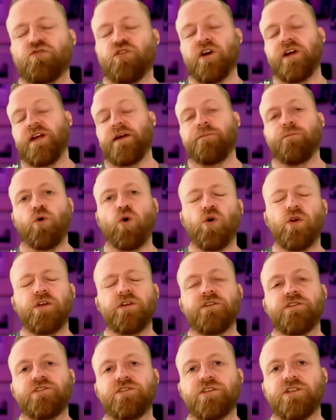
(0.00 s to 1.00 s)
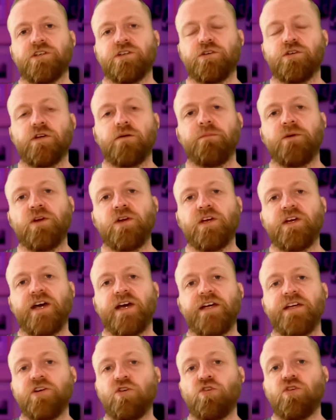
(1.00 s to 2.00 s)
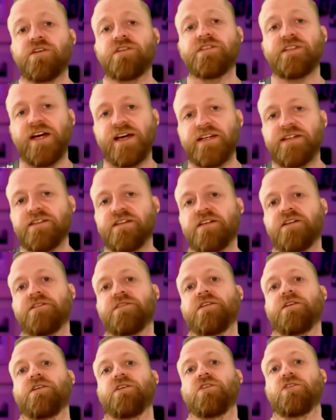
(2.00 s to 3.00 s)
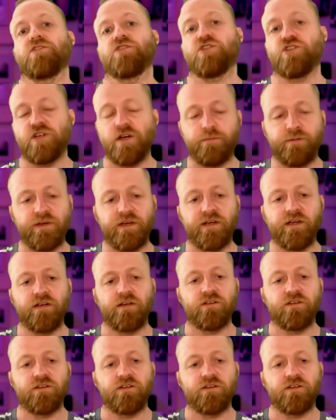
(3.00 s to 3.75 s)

really important to communicate your intended shipping